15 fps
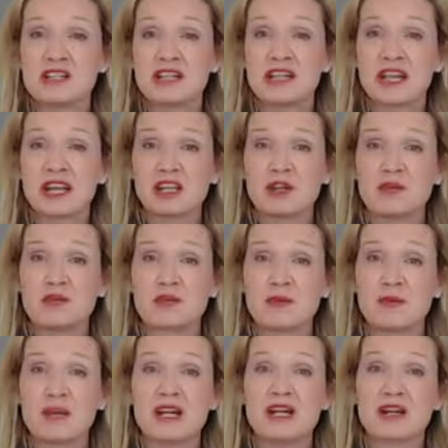to get you
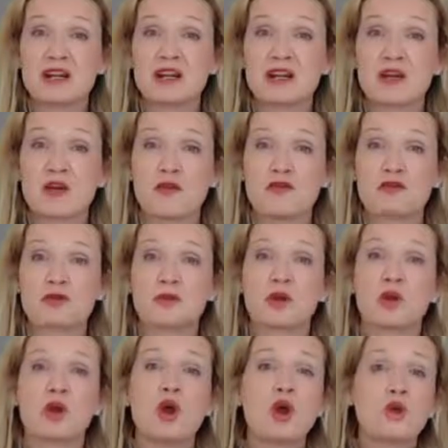familiar and
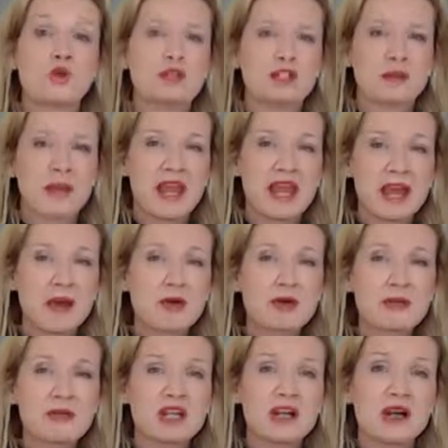comfortable with the
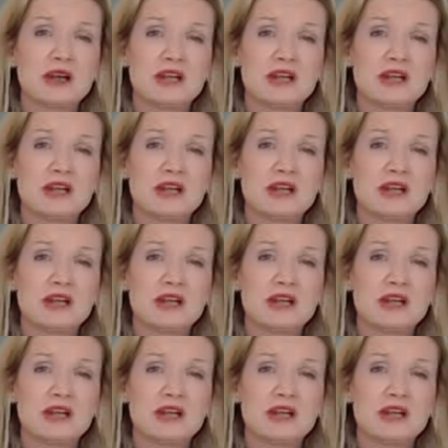Power BI